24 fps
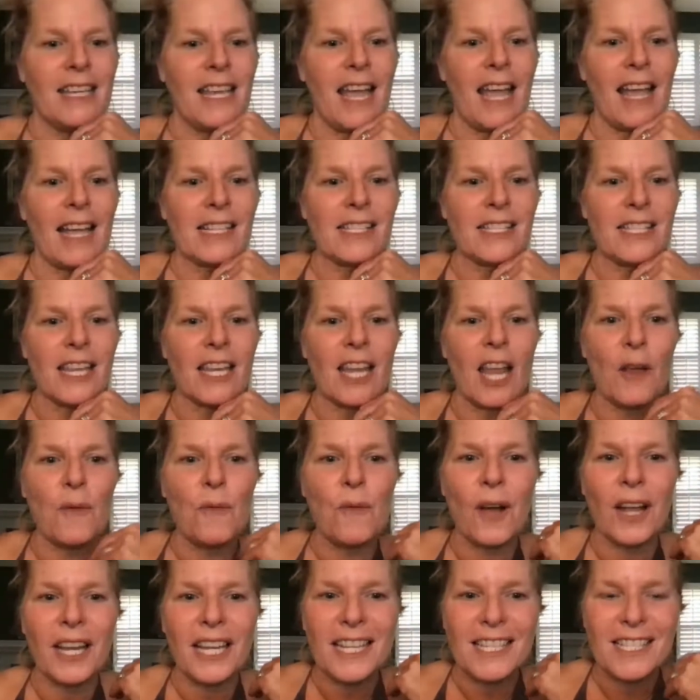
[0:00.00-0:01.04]
Yes, and I
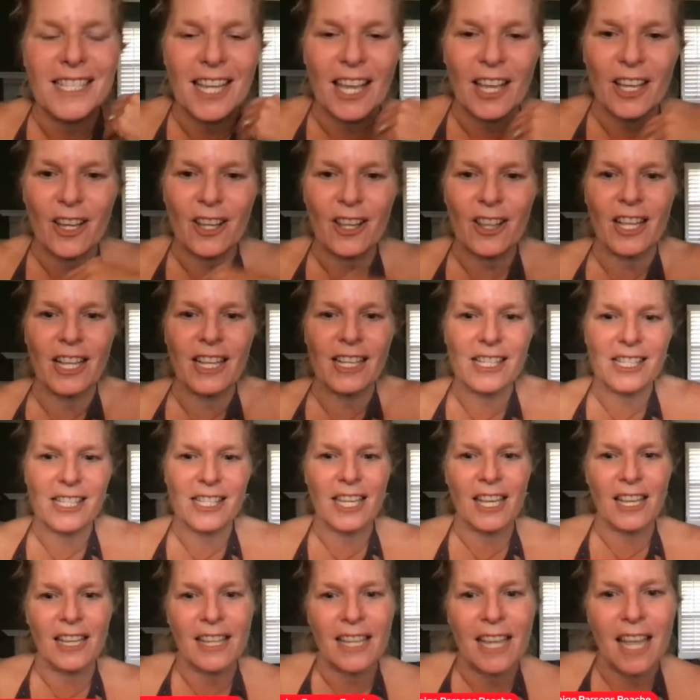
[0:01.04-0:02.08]
want to tell you that
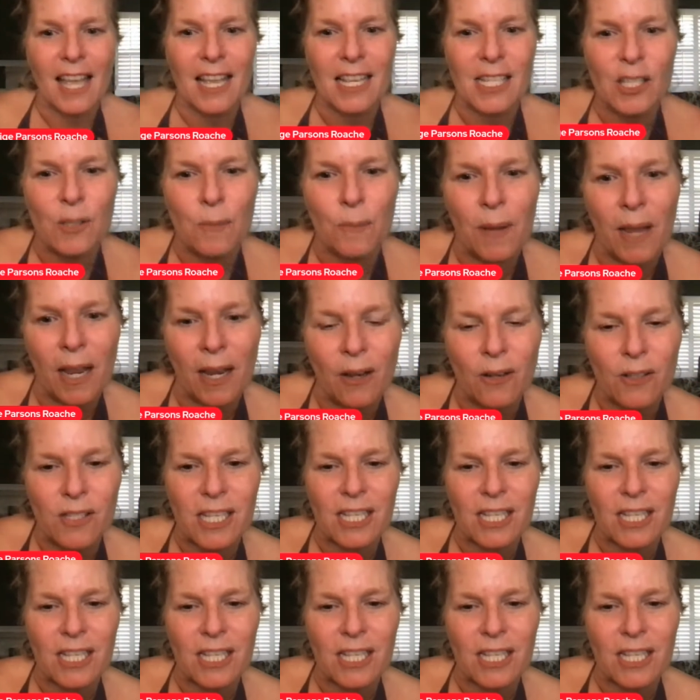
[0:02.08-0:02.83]
Celia Acevedo